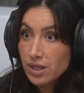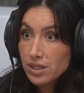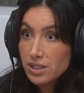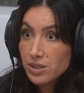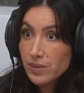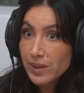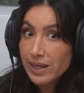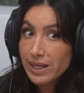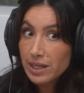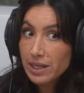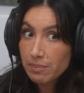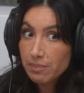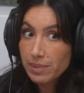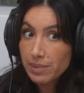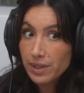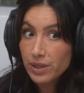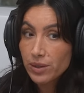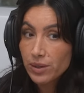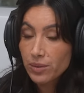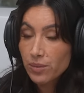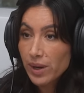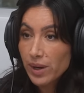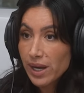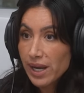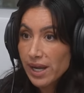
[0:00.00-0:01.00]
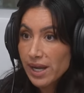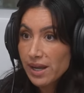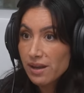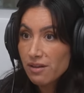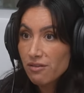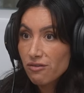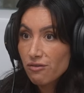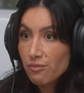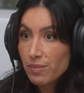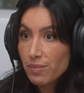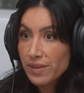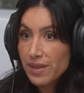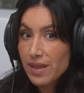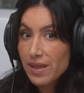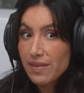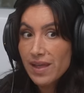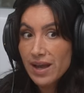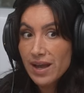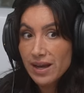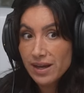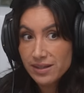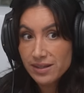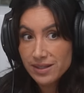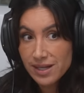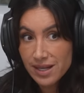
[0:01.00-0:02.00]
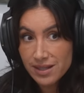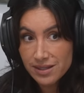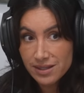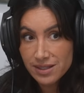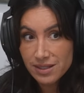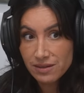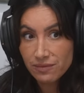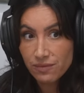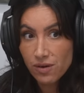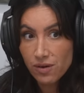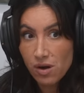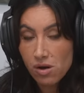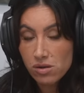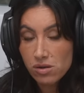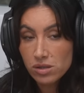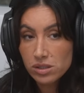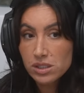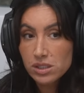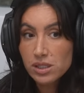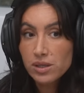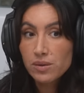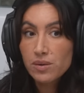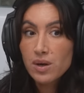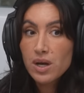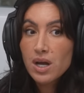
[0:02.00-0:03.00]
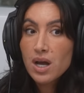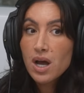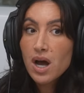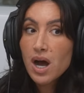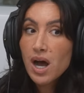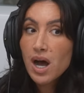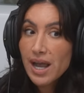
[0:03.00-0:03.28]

So I get a bigger wave, but then that tends to fall. So right.